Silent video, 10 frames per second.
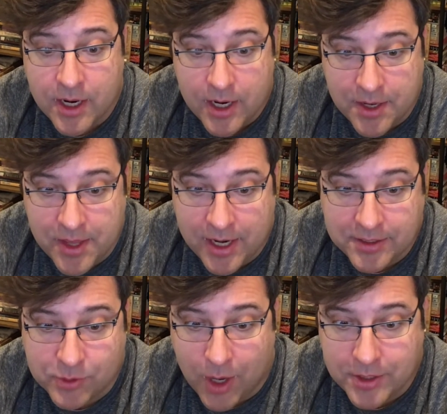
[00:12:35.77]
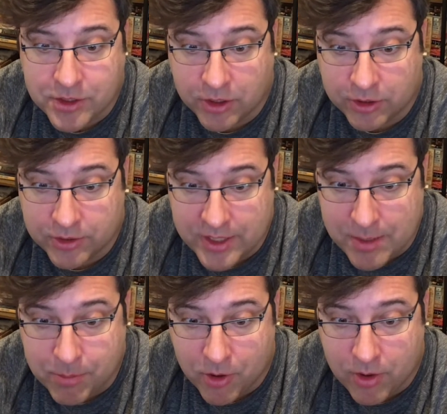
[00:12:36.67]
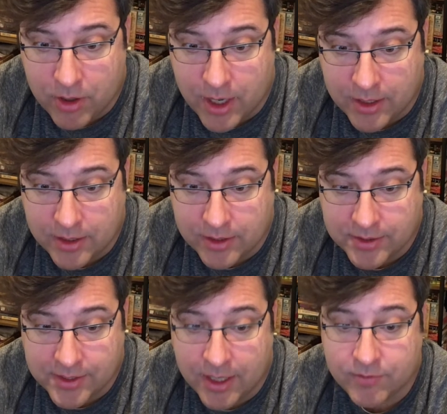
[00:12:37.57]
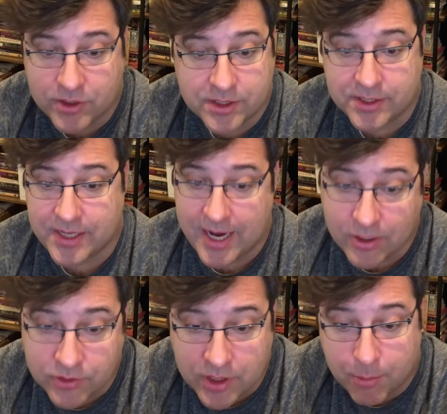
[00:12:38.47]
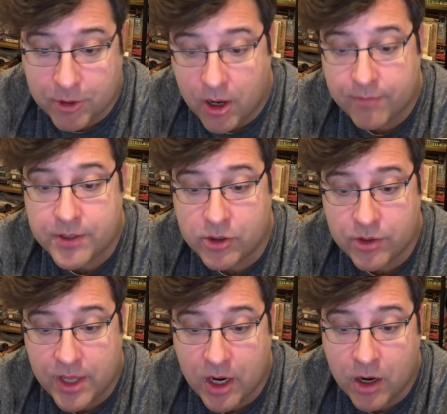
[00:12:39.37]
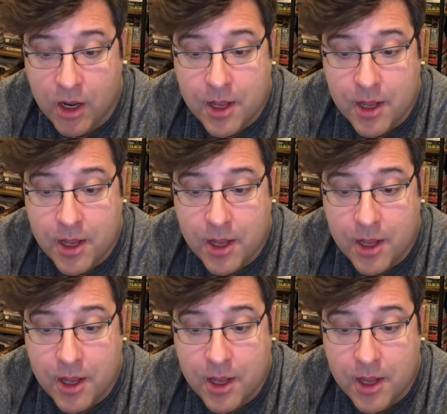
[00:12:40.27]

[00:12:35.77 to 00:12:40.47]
And then I scratched a little deeper, and instead of just scales coming off here and there,